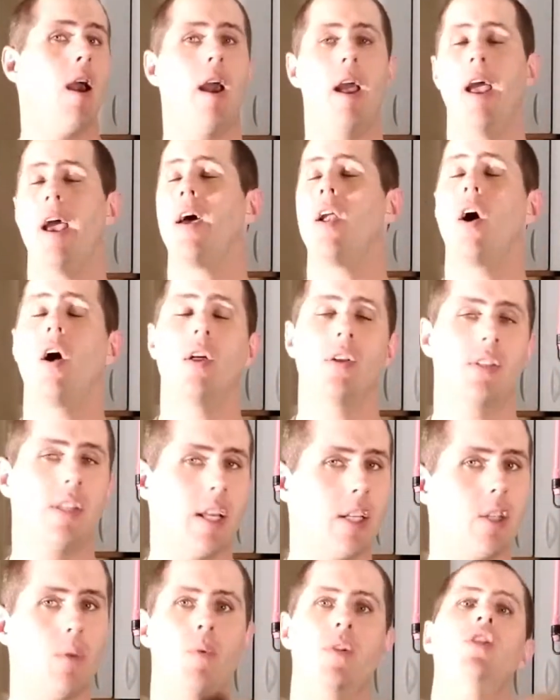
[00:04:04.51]
and all those
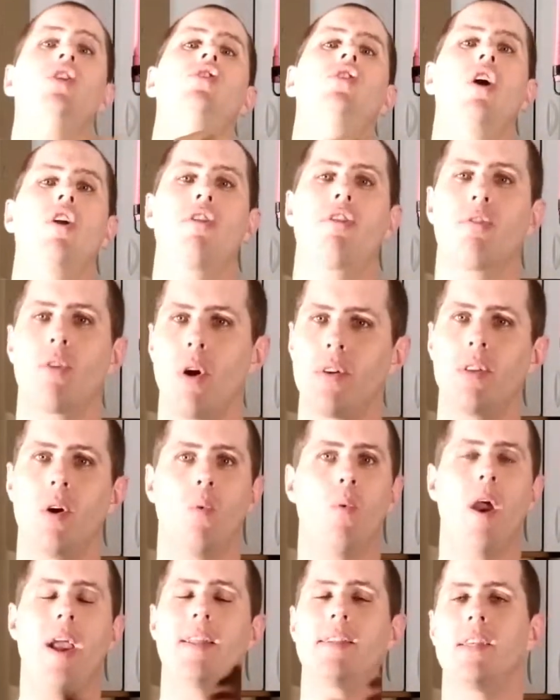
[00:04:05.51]
things, and we just start throwing
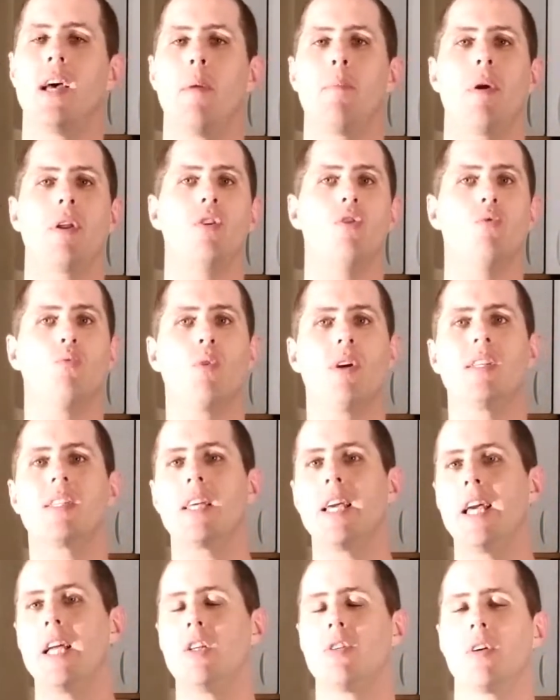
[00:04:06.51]
the weights up, and you
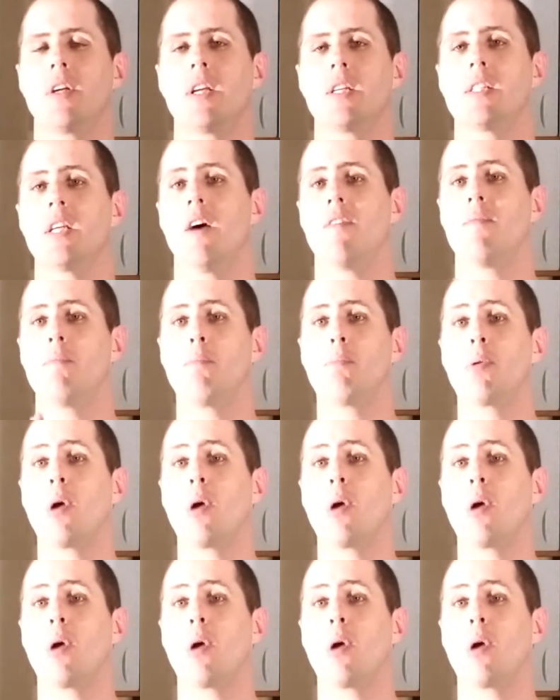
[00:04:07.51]
risk injuring yourself.